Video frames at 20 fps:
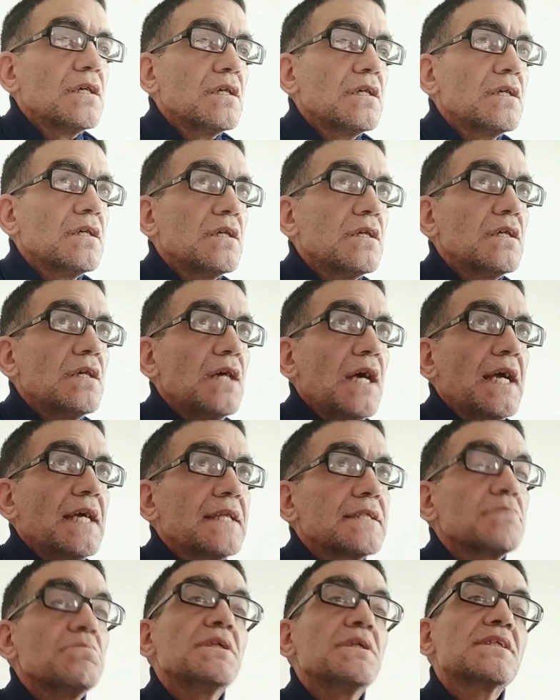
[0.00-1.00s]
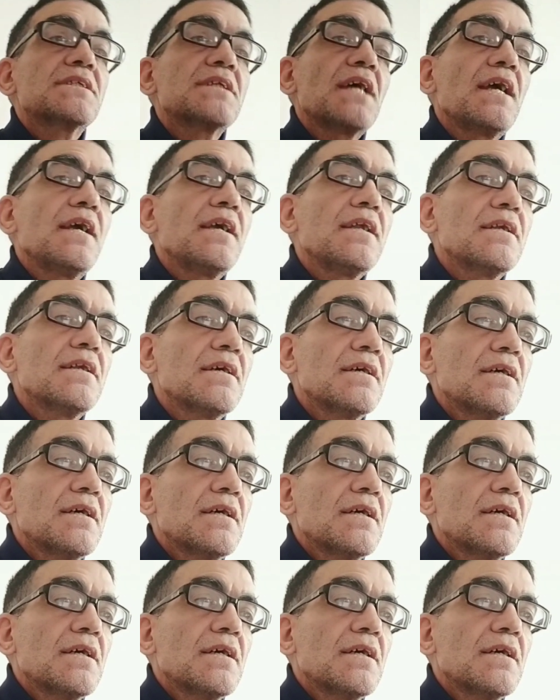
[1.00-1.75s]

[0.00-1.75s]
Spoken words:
and maintain